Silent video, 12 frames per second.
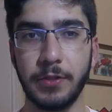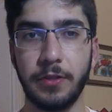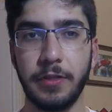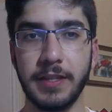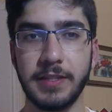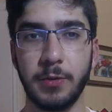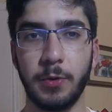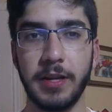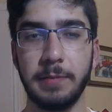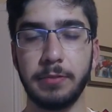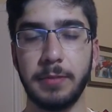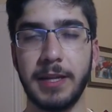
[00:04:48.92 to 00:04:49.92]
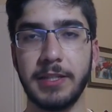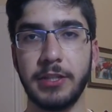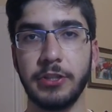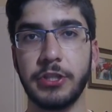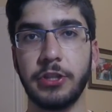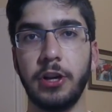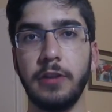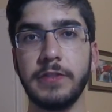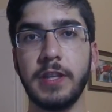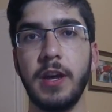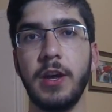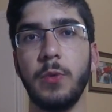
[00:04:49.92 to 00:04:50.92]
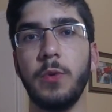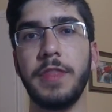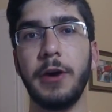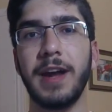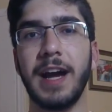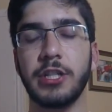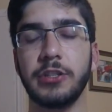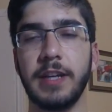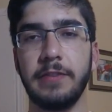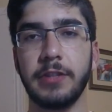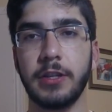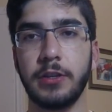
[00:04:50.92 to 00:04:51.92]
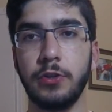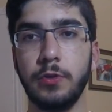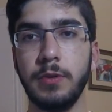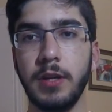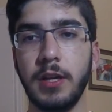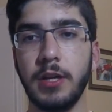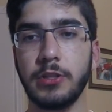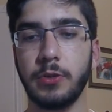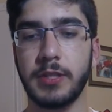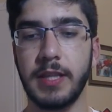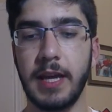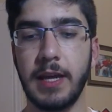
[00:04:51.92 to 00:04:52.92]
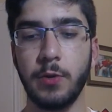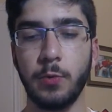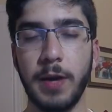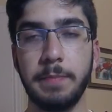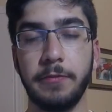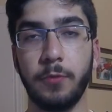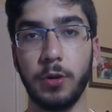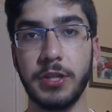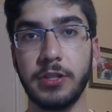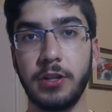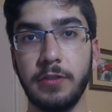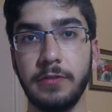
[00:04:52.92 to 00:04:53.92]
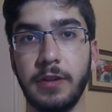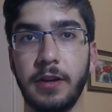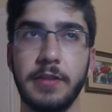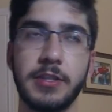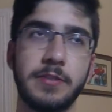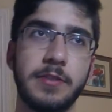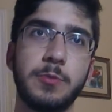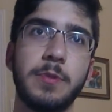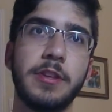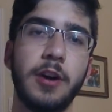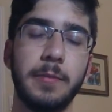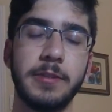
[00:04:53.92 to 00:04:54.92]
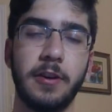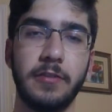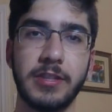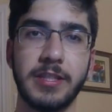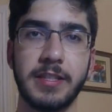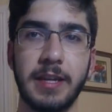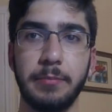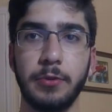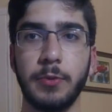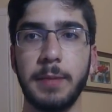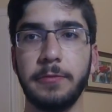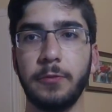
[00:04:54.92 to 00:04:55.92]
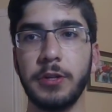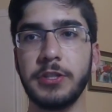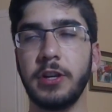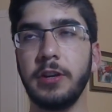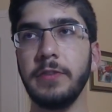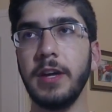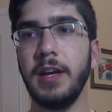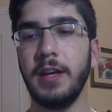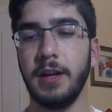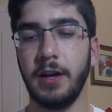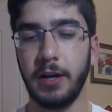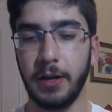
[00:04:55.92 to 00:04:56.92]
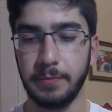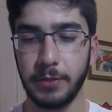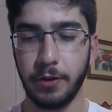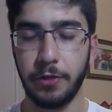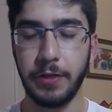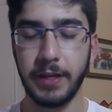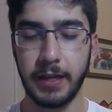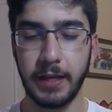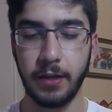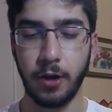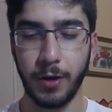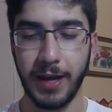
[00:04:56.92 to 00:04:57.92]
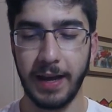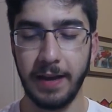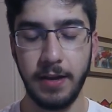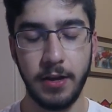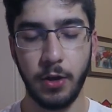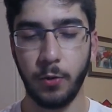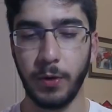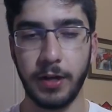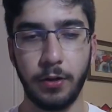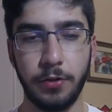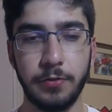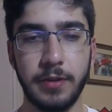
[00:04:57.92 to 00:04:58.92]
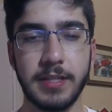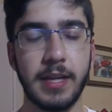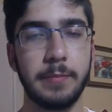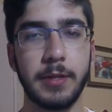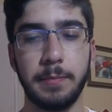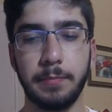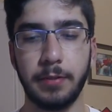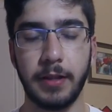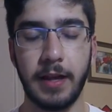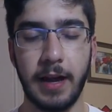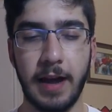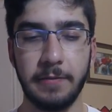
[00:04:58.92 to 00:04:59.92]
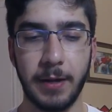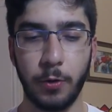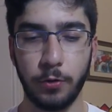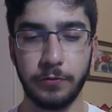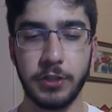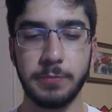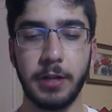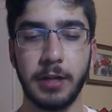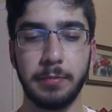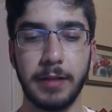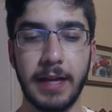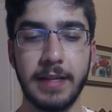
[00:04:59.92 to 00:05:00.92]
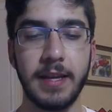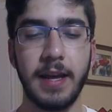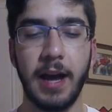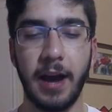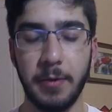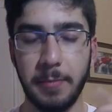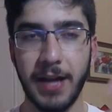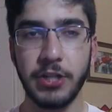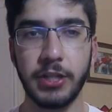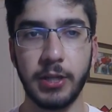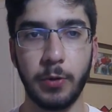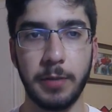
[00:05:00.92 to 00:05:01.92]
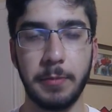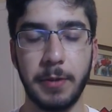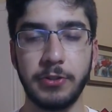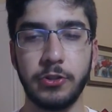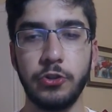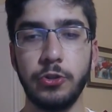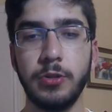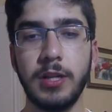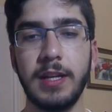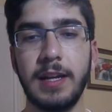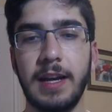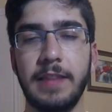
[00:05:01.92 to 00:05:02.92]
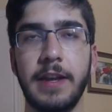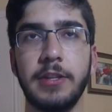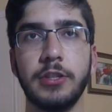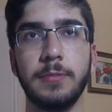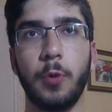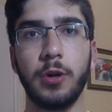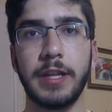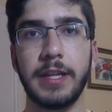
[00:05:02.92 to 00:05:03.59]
things that you want to implement in your solves without actually having a cube. So say right before a solve, this would be the obvious example. Right before a solve, you're thinking, okay, when I go through this, I have my whole first block planned. I'm imagining what I'm about to do, and then you're more